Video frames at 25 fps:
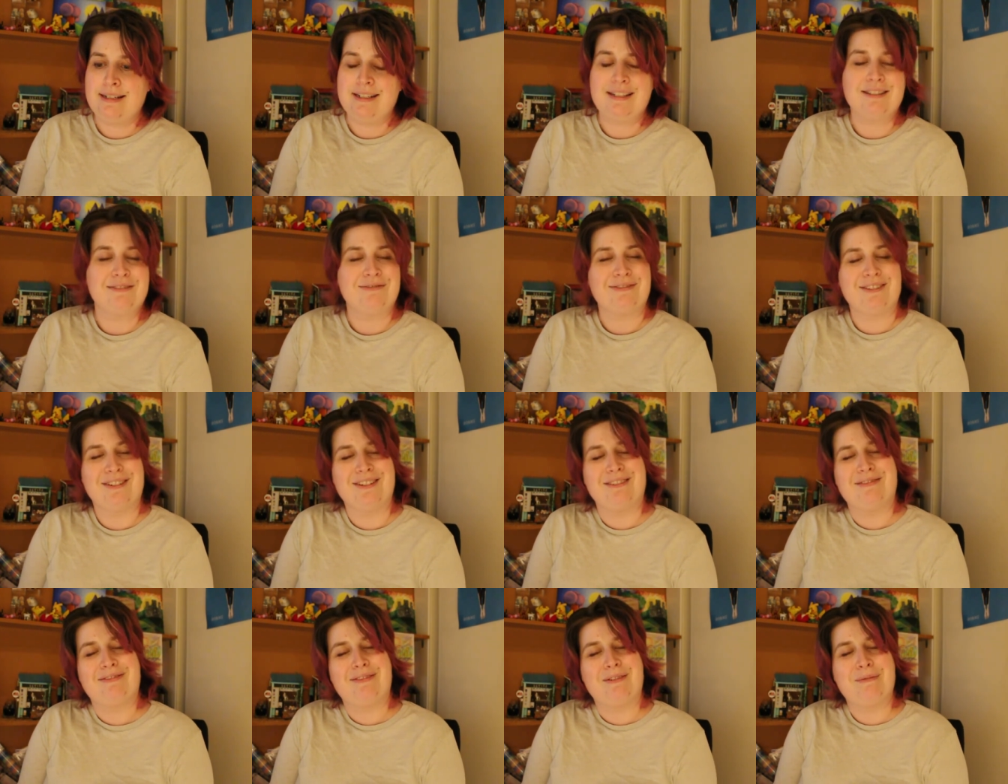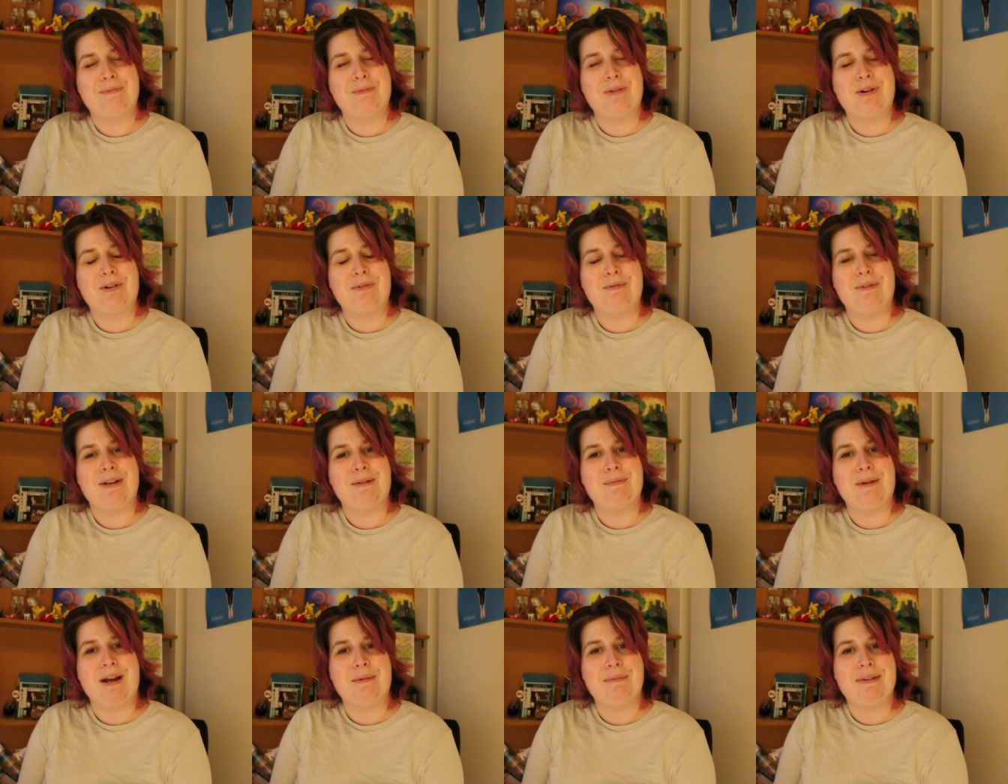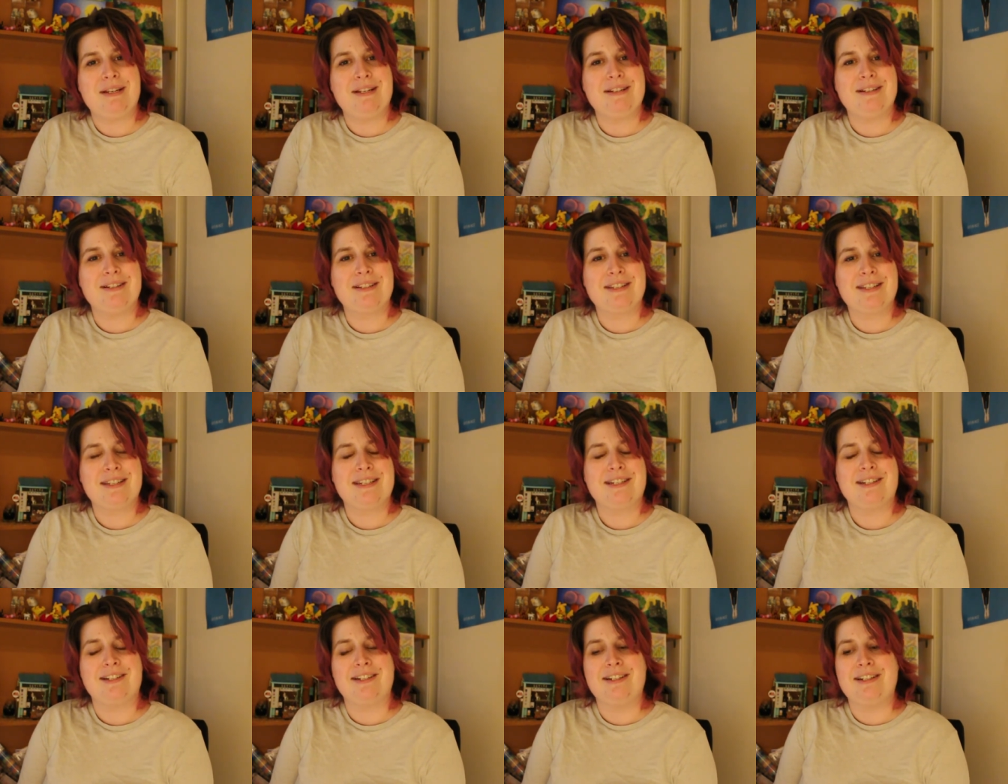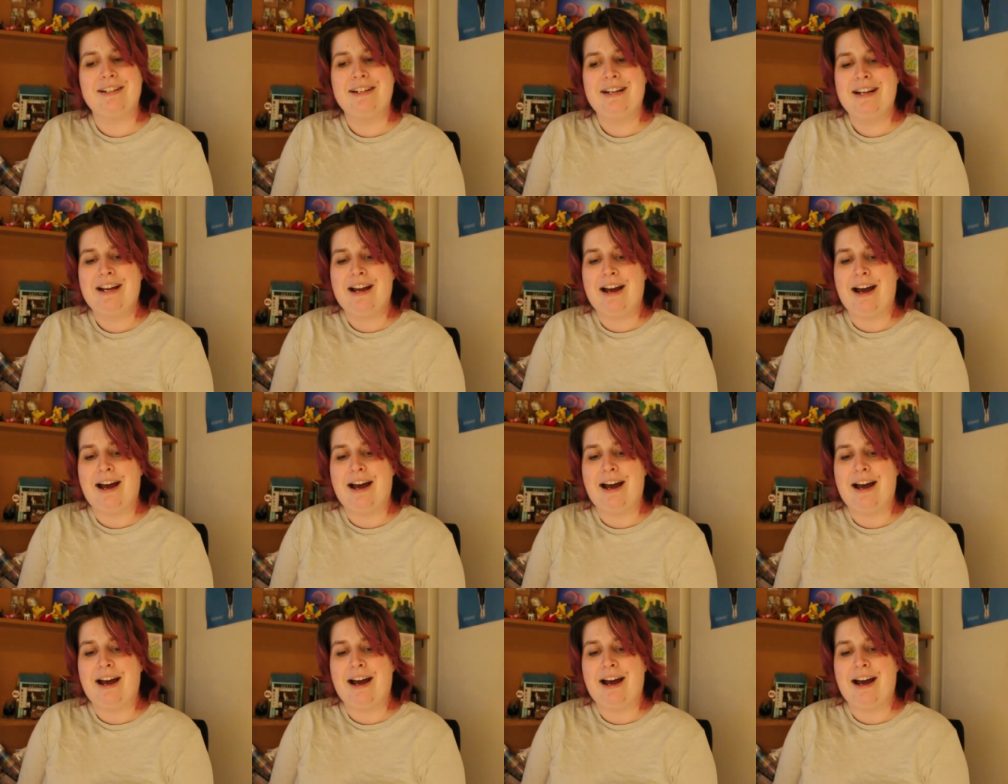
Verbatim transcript: different from what we might be used to.